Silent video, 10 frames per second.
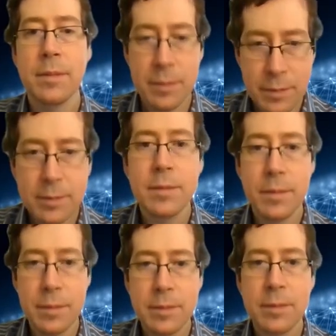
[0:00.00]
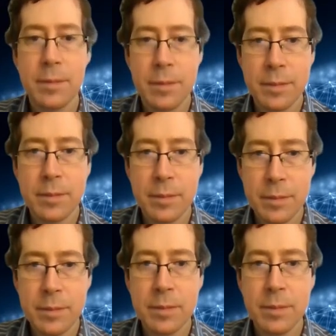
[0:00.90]
But when you're working in a
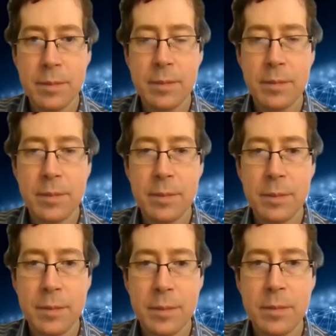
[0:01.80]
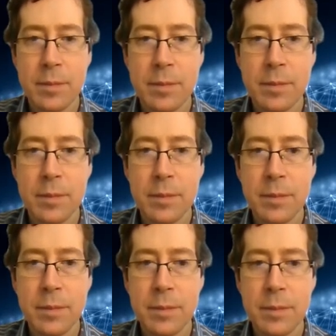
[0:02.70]
in a lab, and the
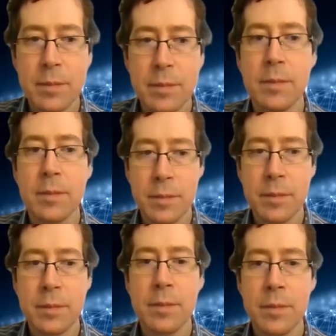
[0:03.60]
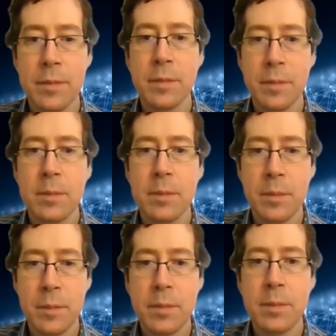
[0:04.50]
LMB is you know very well
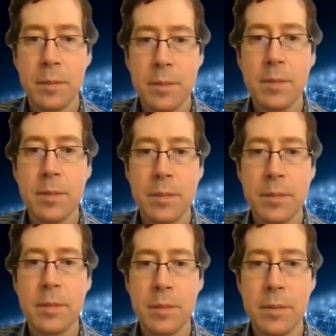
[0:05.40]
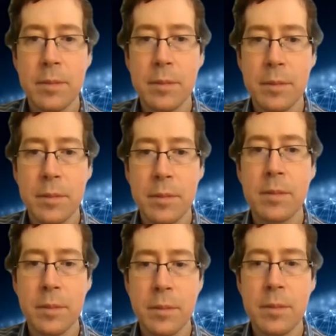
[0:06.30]
set up, there were
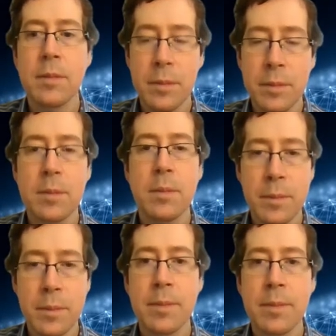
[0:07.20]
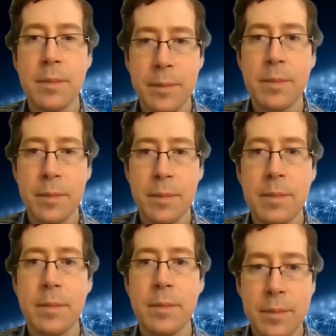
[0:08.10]
central resources that needed to
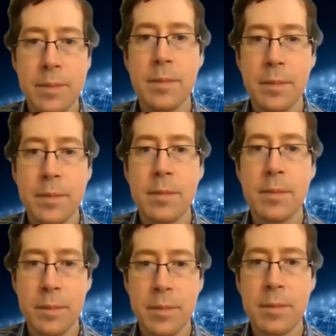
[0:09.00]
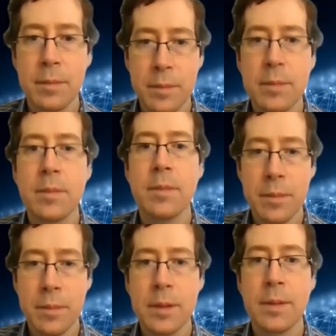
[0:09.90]
be replicated because we
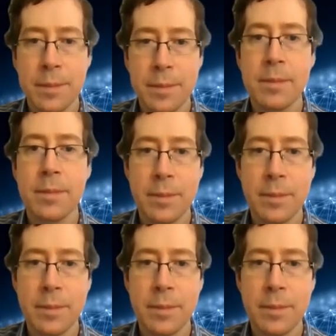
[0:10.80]
were we